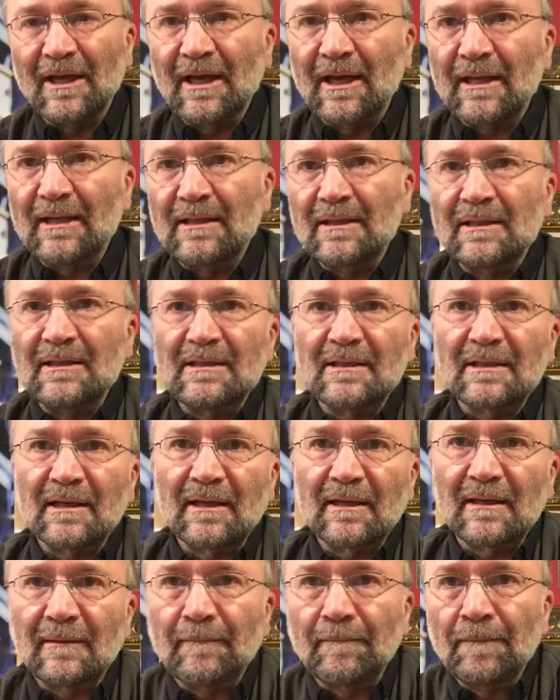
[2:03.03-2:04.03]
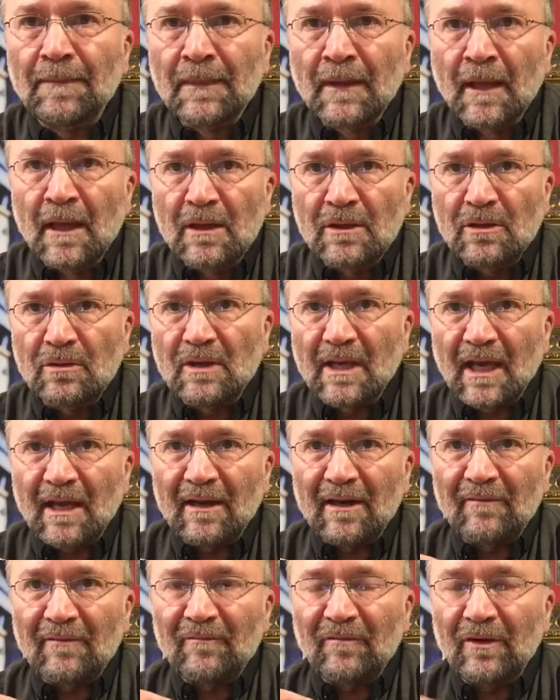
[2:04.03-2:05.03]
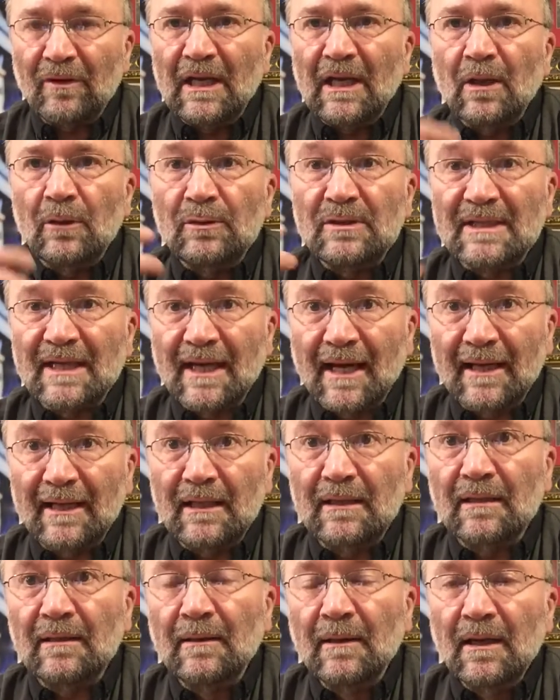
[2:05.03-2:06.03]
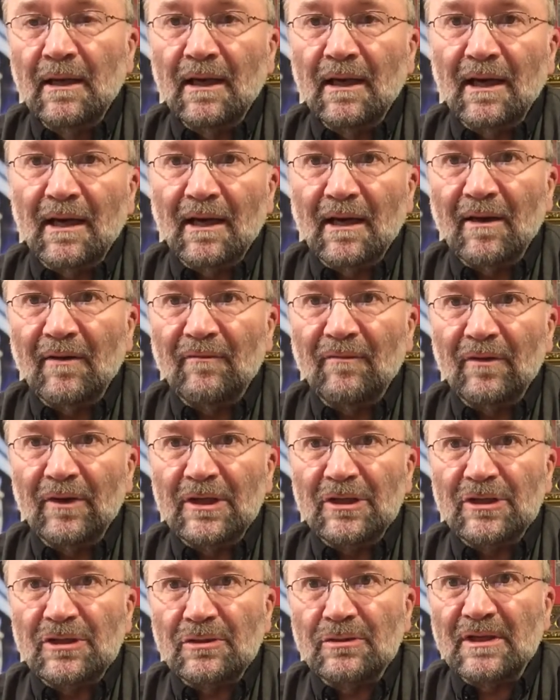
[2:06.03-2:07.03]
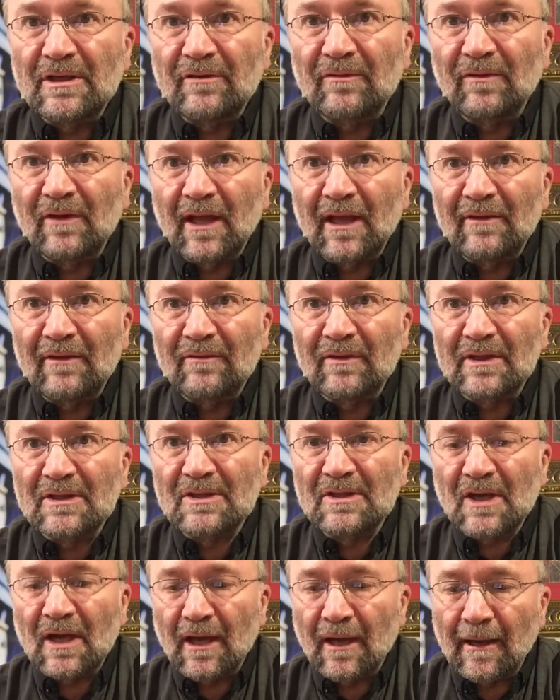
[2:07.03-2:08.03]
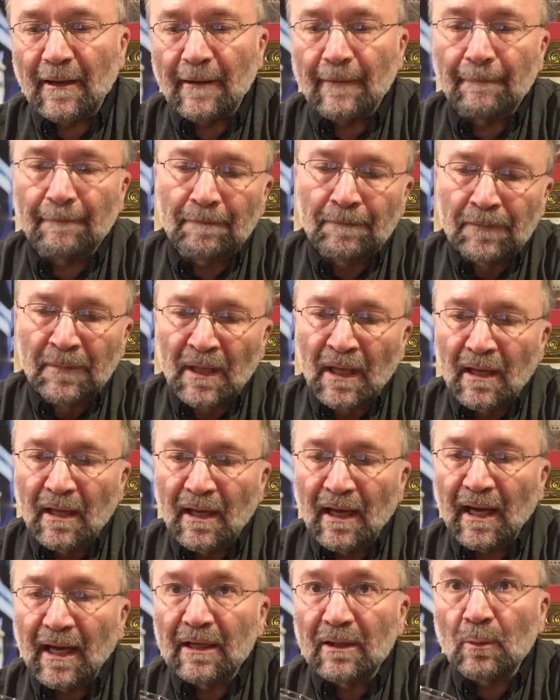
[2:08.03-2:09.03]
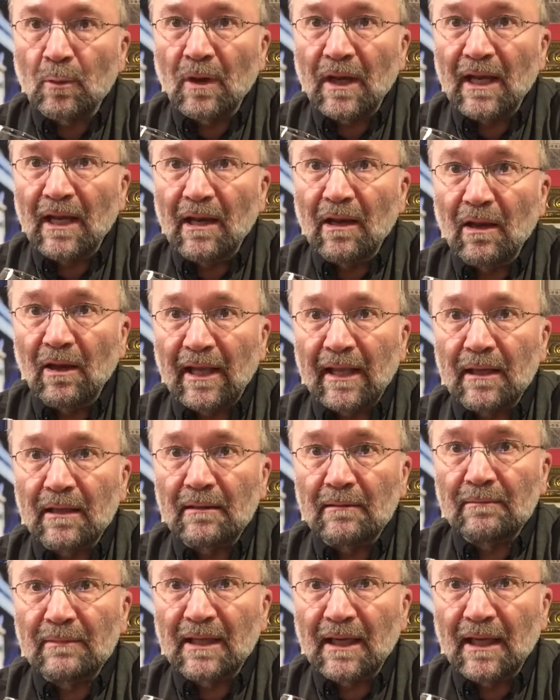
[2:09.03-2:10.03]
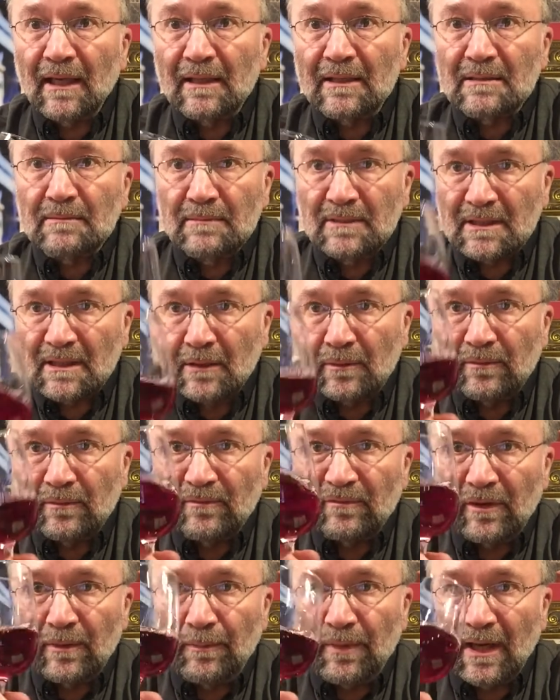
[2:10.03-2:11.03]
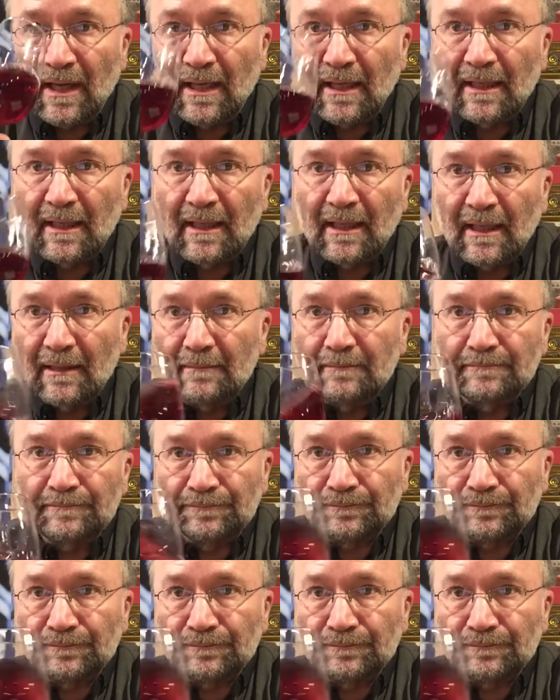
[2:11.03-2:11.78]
and you get very low tannin, very juicy flavours, and quite light colours. So very pale in colour.